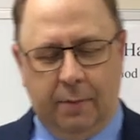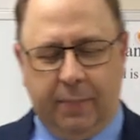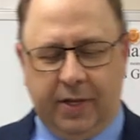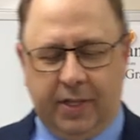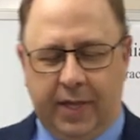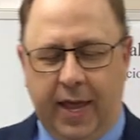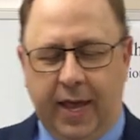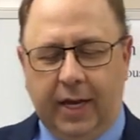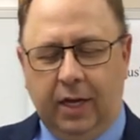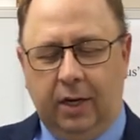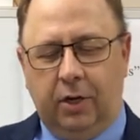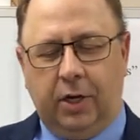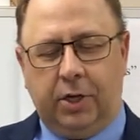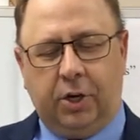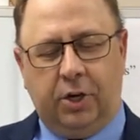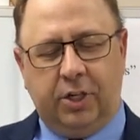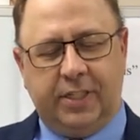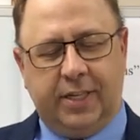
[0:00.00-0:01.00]
but take a
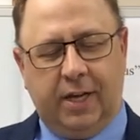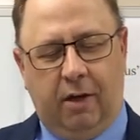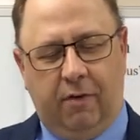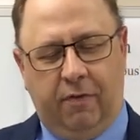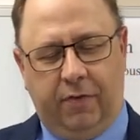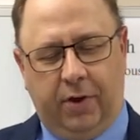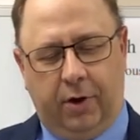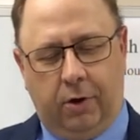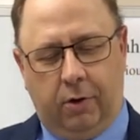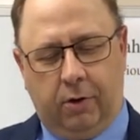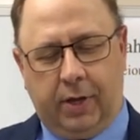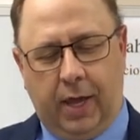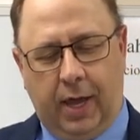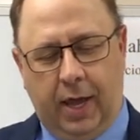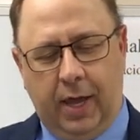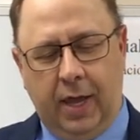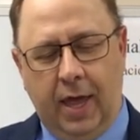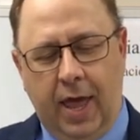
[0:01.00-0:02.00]
look yourself there,
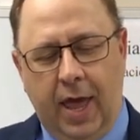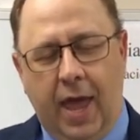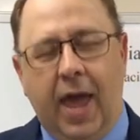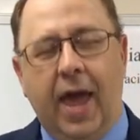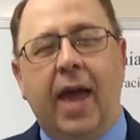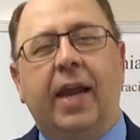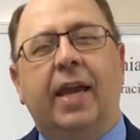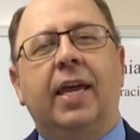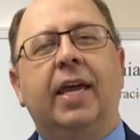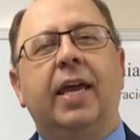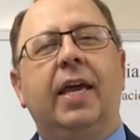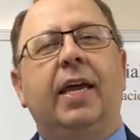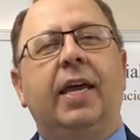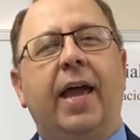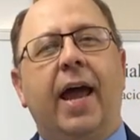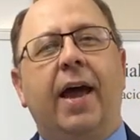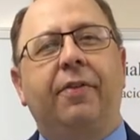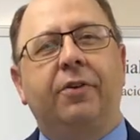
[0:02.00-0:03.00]
okay? And he
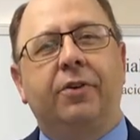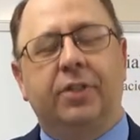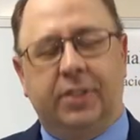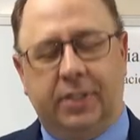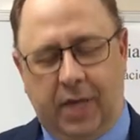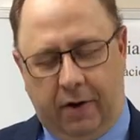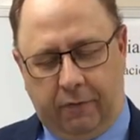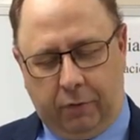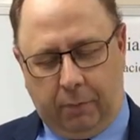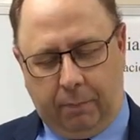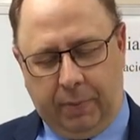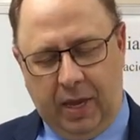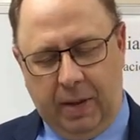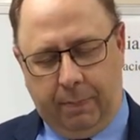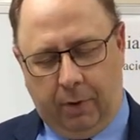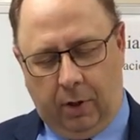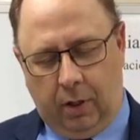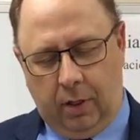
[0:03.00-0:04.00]
gathered several
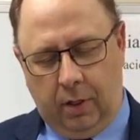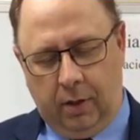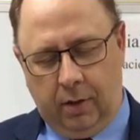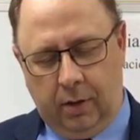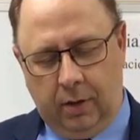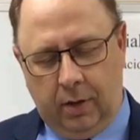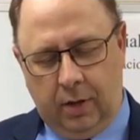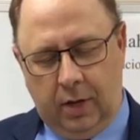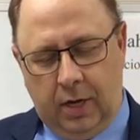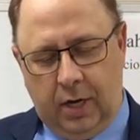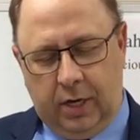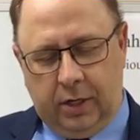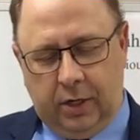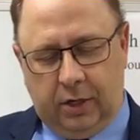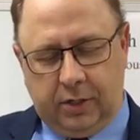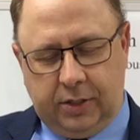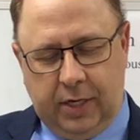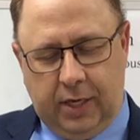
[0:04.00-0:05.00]
people.
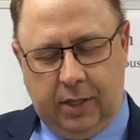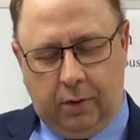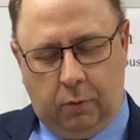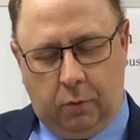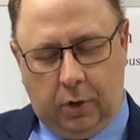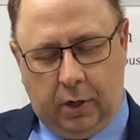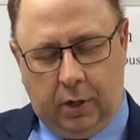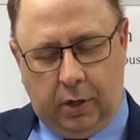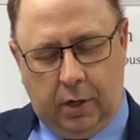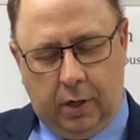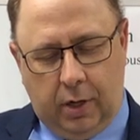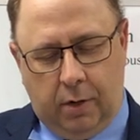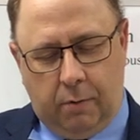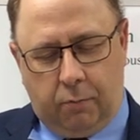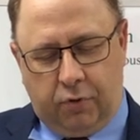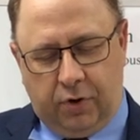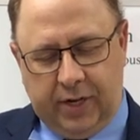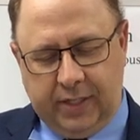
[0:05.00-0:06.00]
You'll see the word
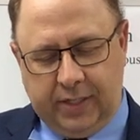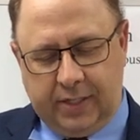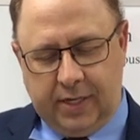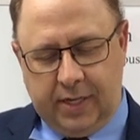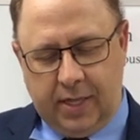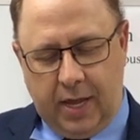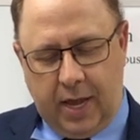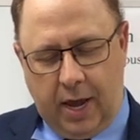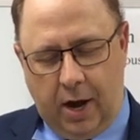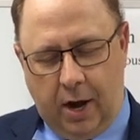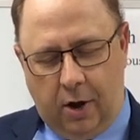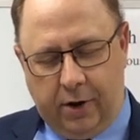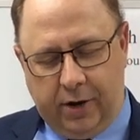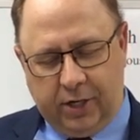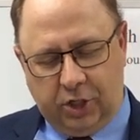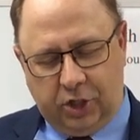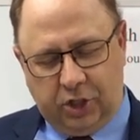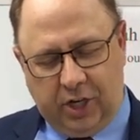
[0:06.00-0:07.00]
prince in there
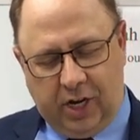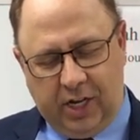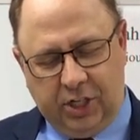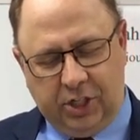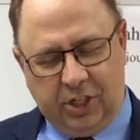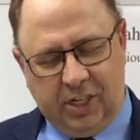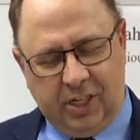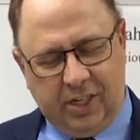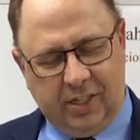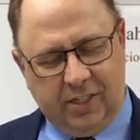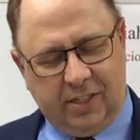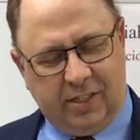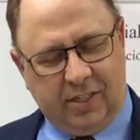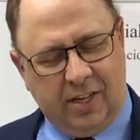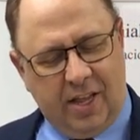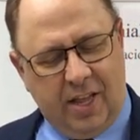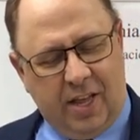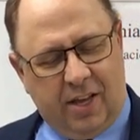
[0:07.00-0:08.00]
and
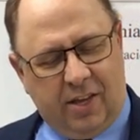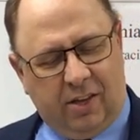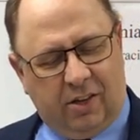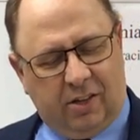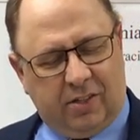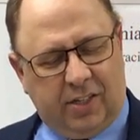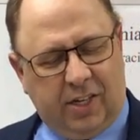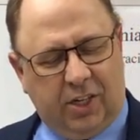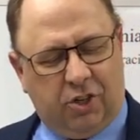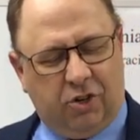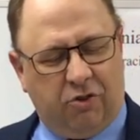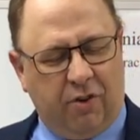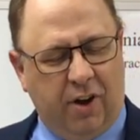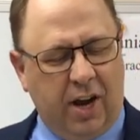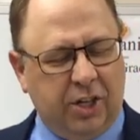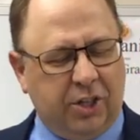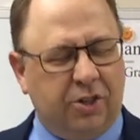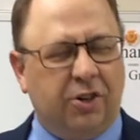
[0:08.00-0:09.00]
judges You'll see
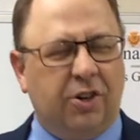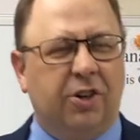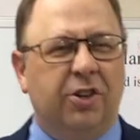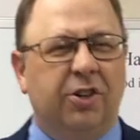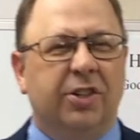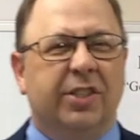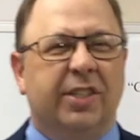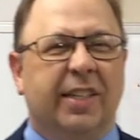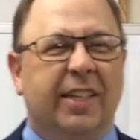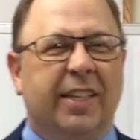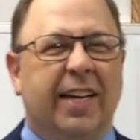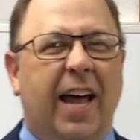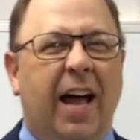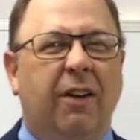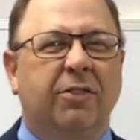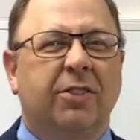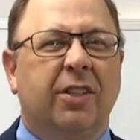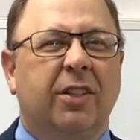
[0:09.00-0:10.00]
treasurers and
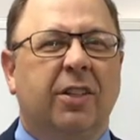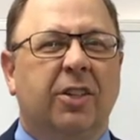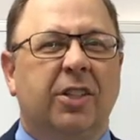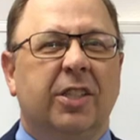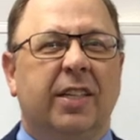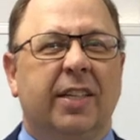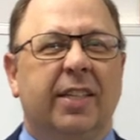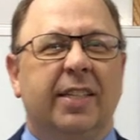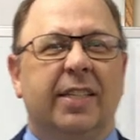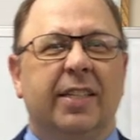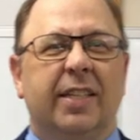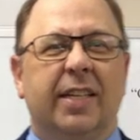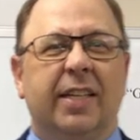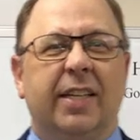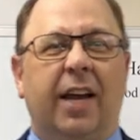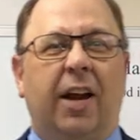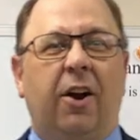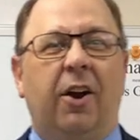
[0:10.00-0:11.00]
counselors listed
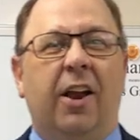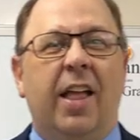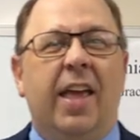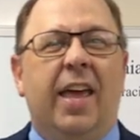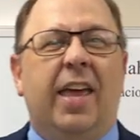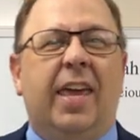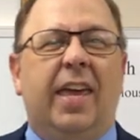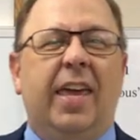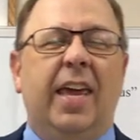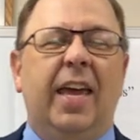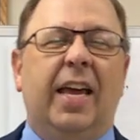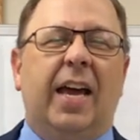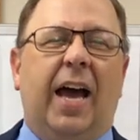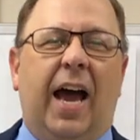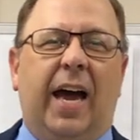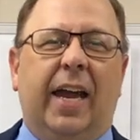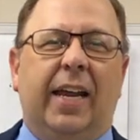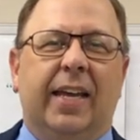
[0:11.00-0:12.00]
in there. He
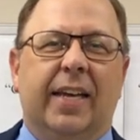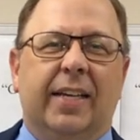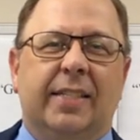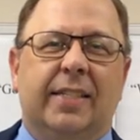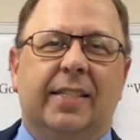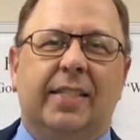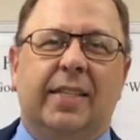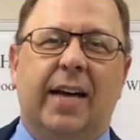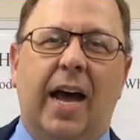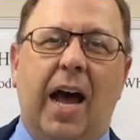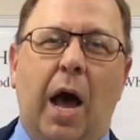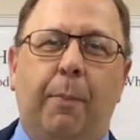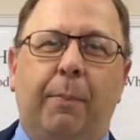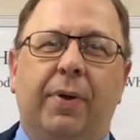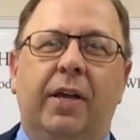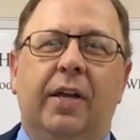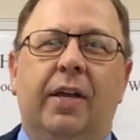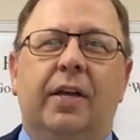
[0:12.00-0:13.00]
got his
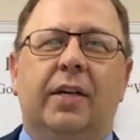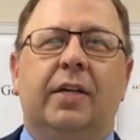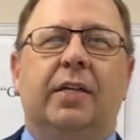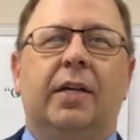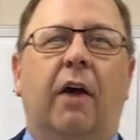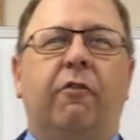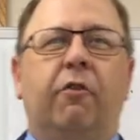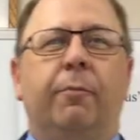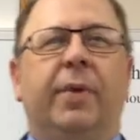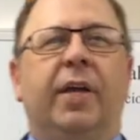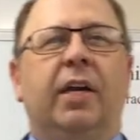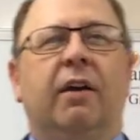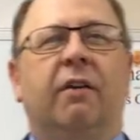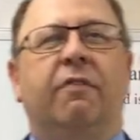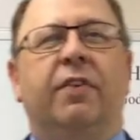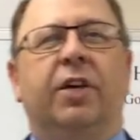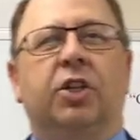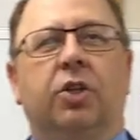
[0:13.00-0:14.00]
top government
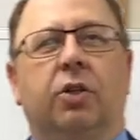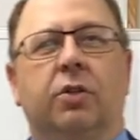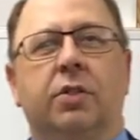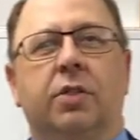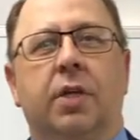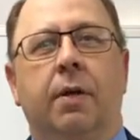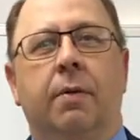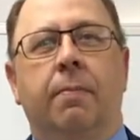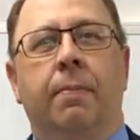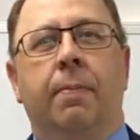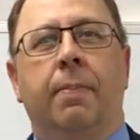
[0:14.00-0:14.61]
officials,